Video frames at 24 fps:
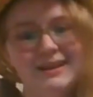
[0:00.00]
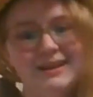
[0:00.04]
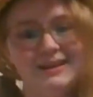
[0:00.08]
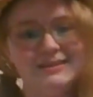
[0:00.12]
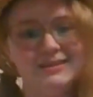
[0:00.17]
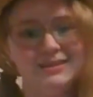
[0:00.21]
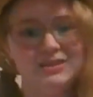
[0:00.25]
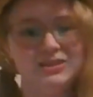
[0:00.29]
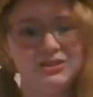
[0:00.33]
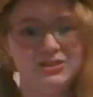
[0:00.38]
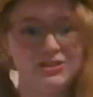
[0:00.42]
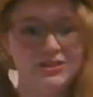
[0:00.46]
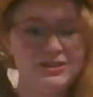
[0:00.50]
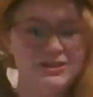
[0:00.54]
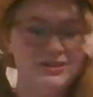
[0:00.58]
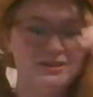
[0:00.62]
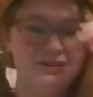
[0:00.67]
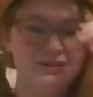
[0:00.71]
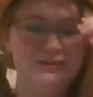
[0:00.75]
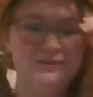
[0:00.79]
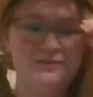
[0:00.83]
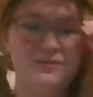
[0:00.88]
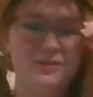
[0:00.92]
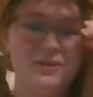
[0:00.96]
It's a shirt
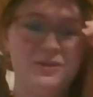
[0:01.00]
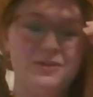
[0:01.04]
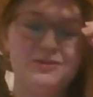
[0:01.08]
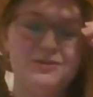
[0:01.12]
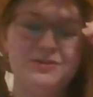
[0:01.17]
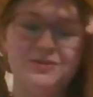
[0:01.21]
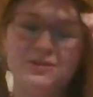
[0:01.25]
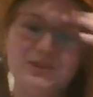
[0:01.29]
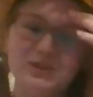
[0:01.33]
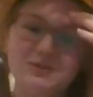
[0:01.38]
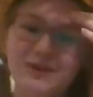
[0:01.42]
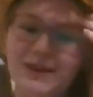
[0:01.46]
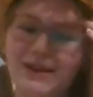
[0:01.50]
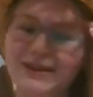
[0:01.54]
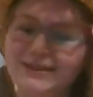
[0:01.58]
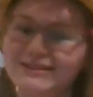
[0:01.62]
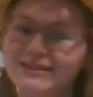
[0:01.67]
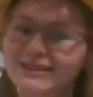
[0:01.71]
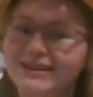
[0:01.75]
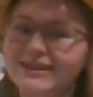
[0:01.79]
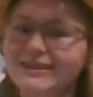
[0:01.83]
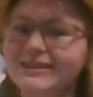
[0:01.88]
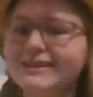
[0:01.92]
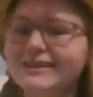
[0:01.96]
for Fruits
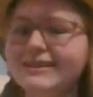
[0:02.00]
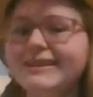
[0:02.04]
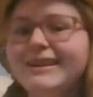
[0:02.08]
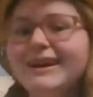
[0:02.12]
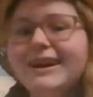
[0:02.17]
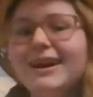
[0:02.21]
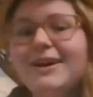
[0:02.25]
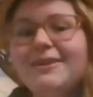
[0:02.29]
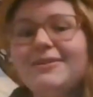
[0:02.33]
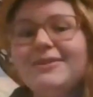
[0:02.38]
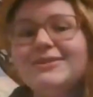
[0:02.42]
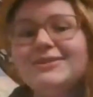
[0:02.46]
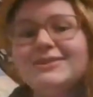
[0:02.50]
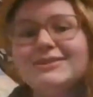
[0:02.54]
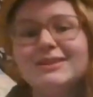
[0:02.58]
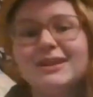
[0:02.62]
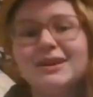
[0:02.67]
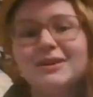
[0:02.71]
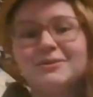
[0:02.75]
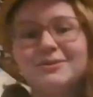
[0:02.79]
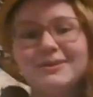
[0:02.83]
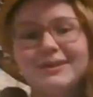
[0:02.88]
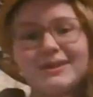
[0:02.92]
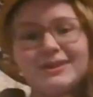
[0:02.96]
Basket, which is
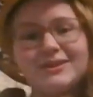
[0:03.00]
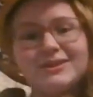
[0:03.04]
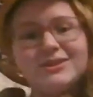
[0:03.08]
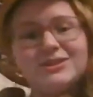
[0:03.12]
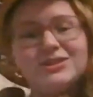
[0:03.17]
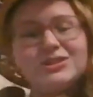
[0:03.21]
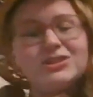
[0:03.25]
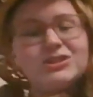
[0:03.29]
a really good